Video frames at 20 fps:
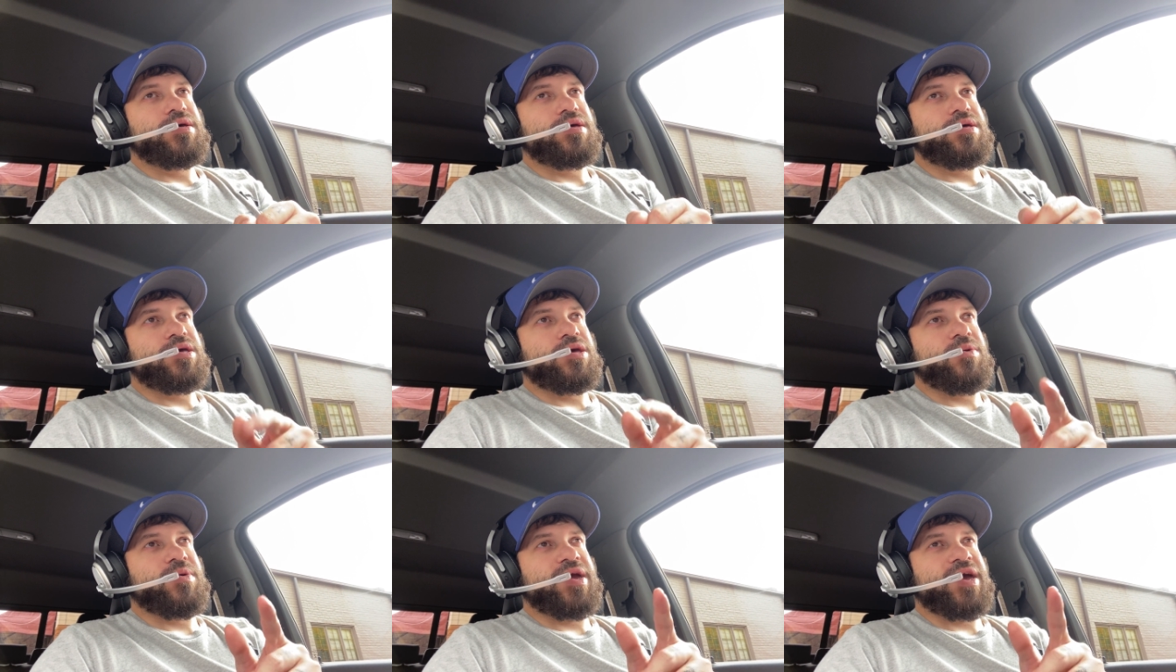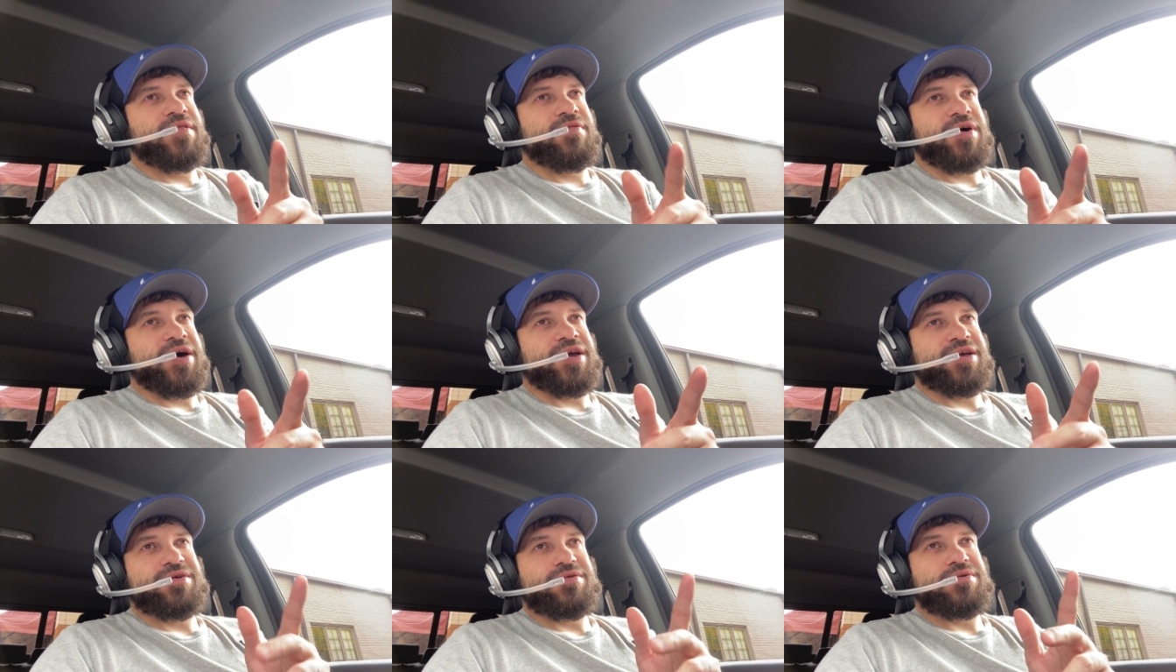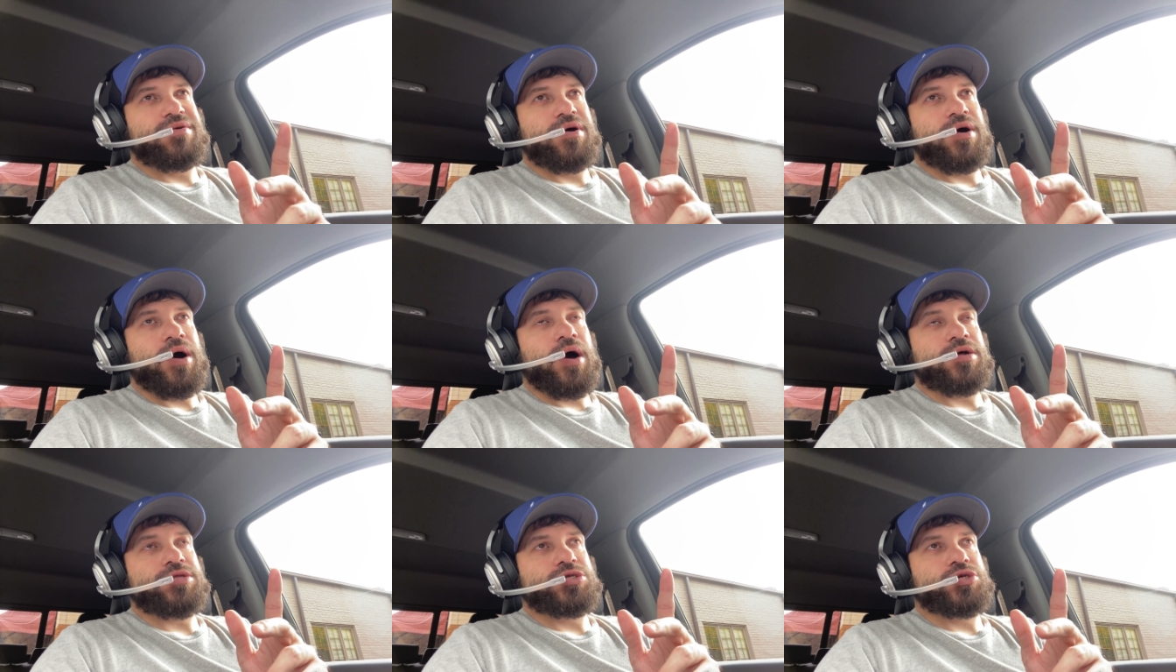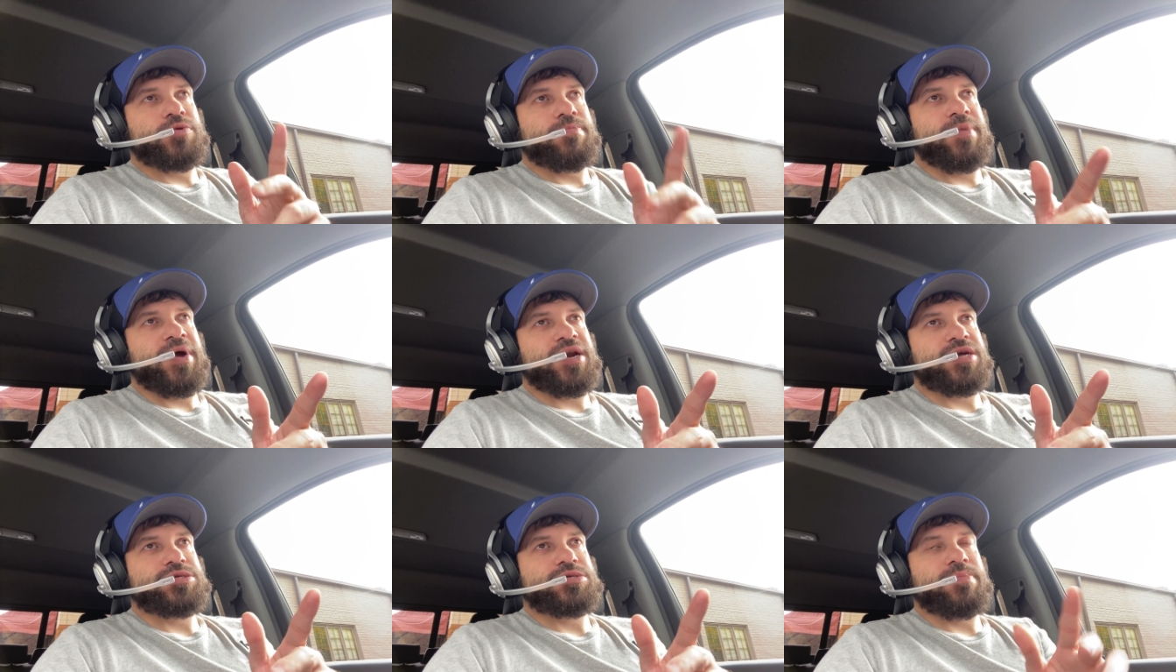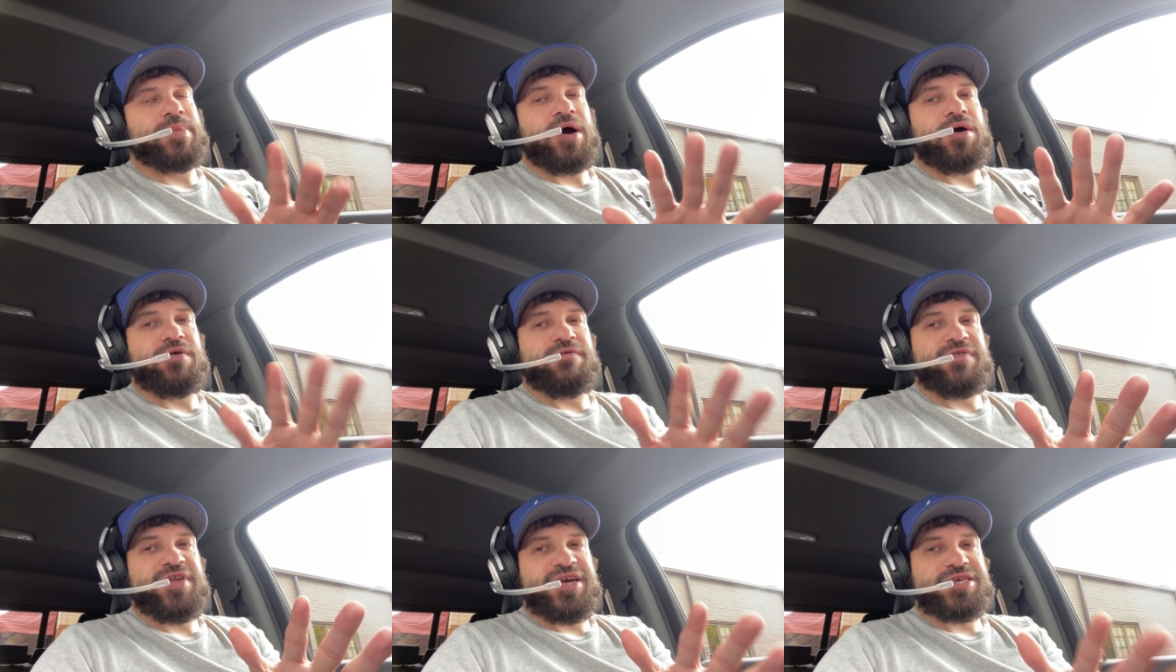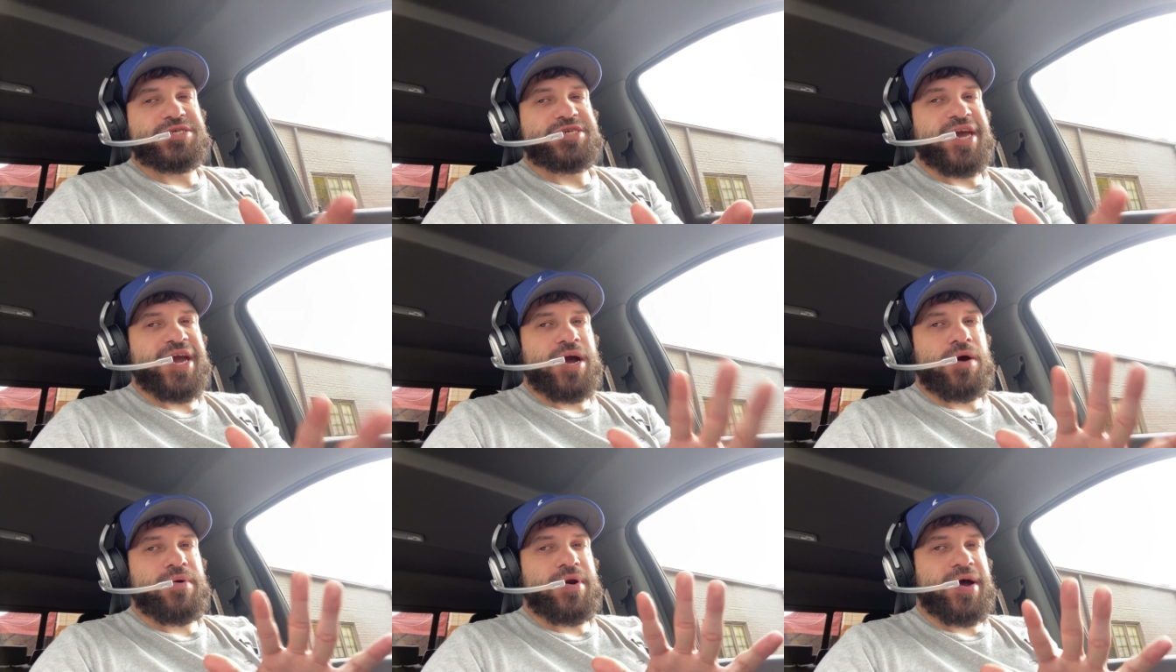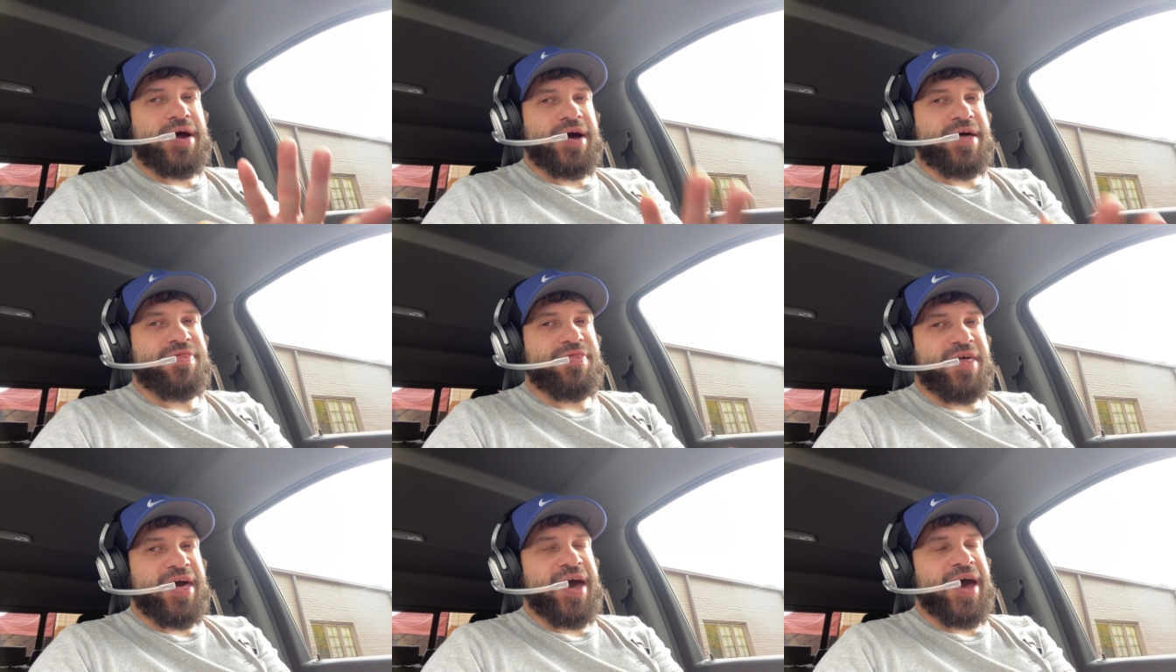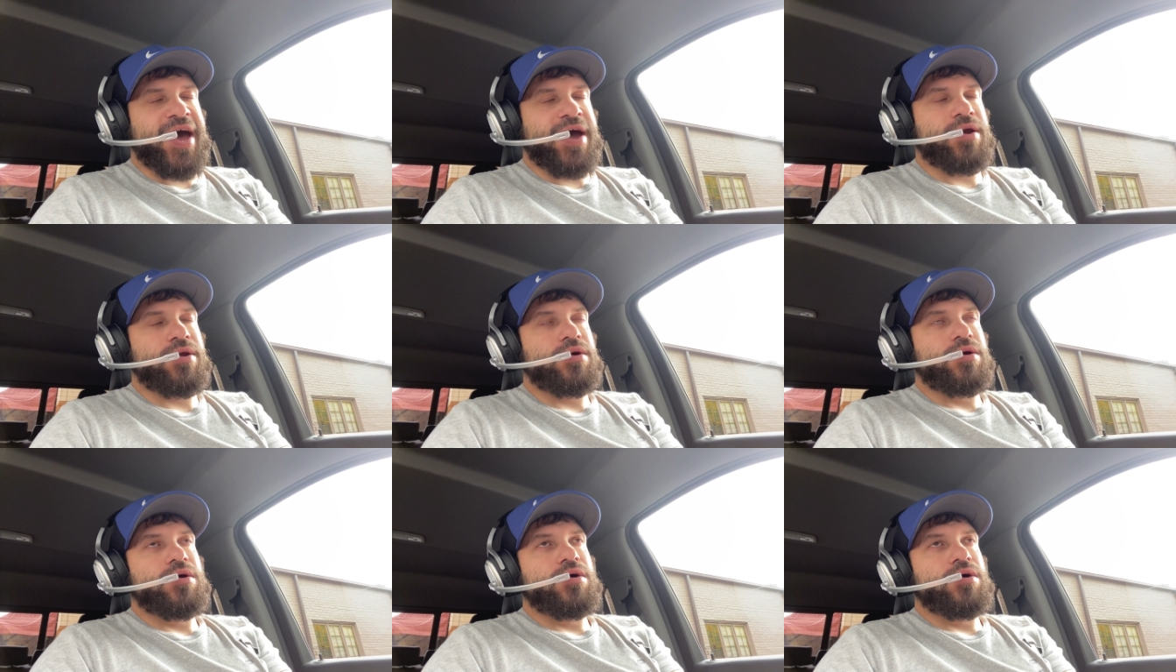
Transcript: you get like a tremendous amount of discount on that.